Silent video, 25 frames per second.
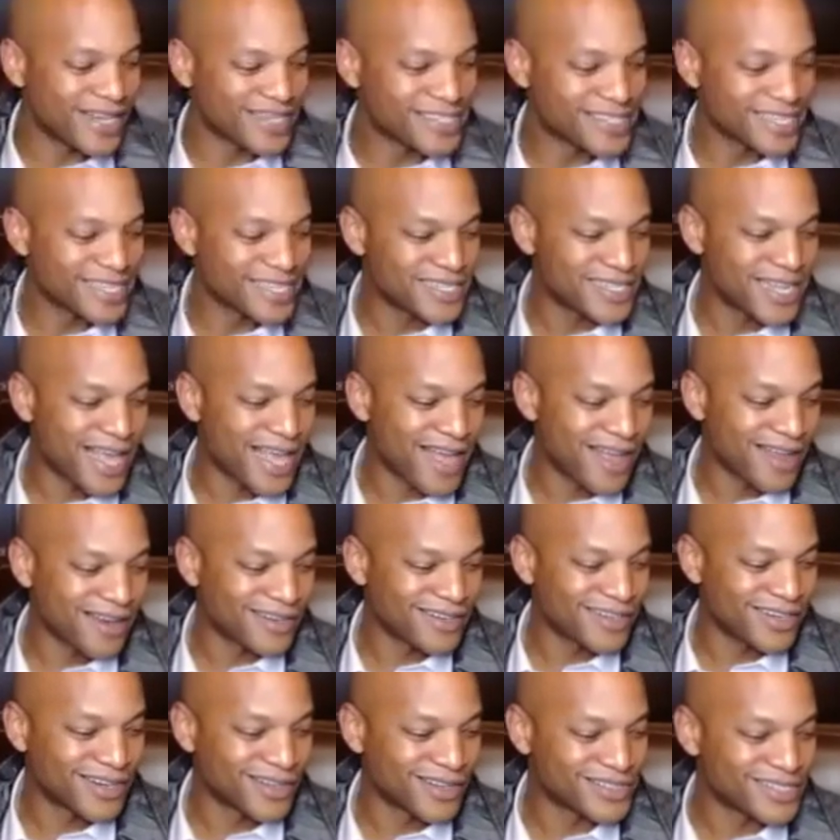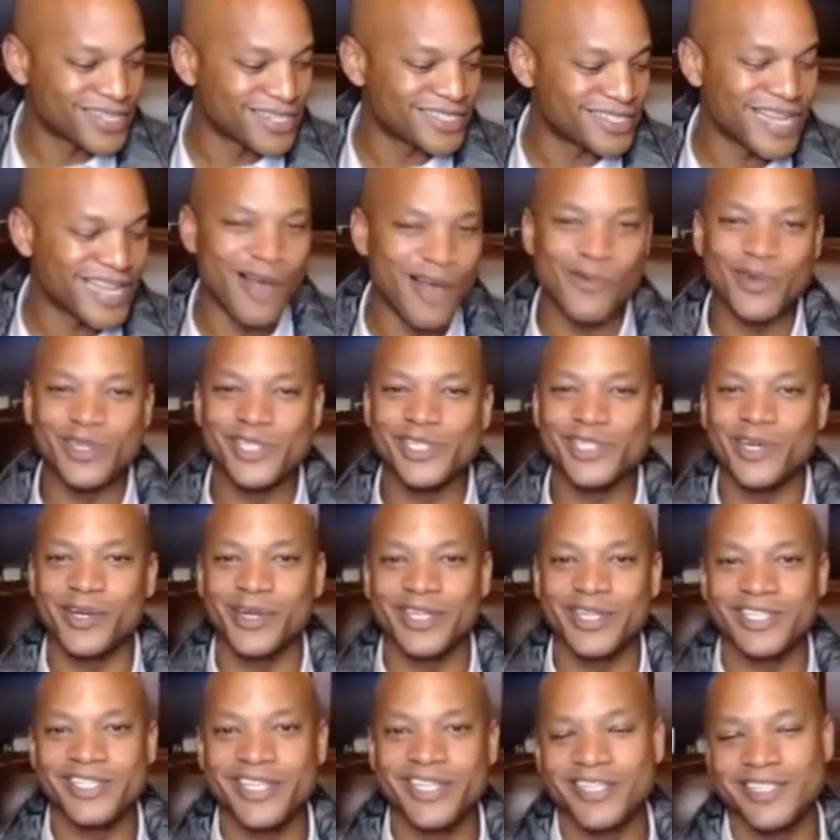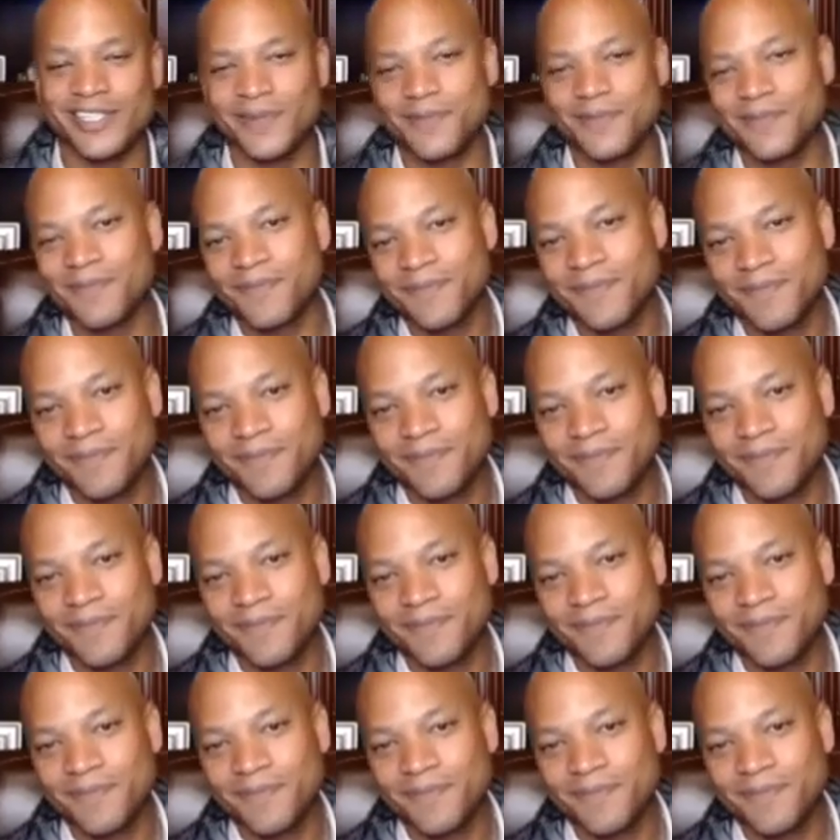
sit down with Shirley Chisholm,